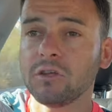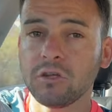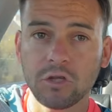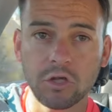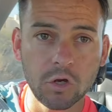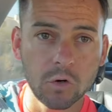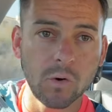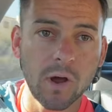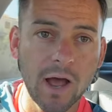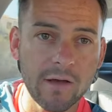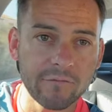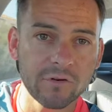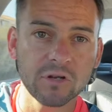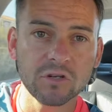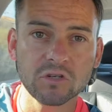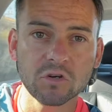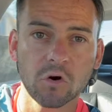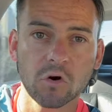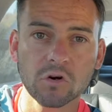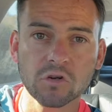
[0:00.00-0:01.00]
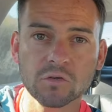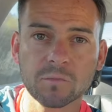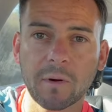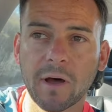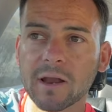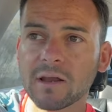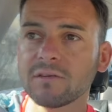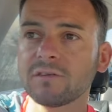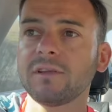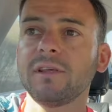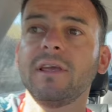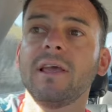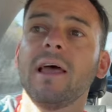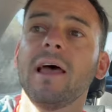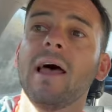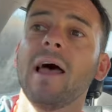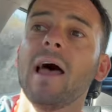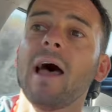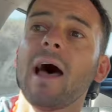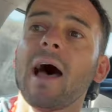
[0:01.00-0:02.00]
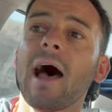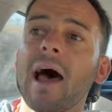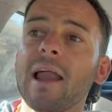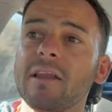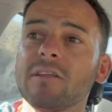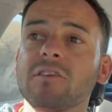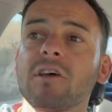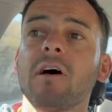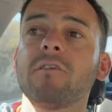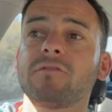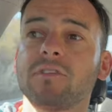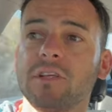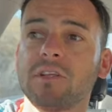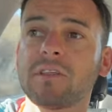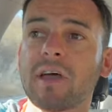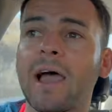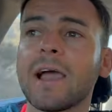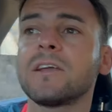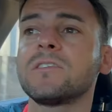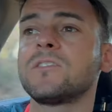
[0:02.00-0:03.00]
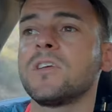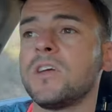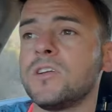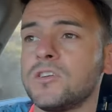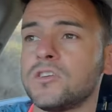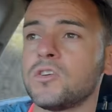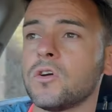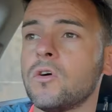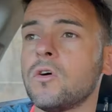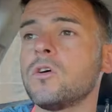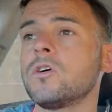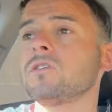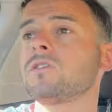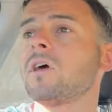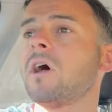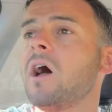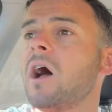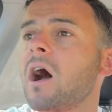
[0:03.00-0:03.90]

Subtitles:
you have an insurance policy and it's obviously taxed insured.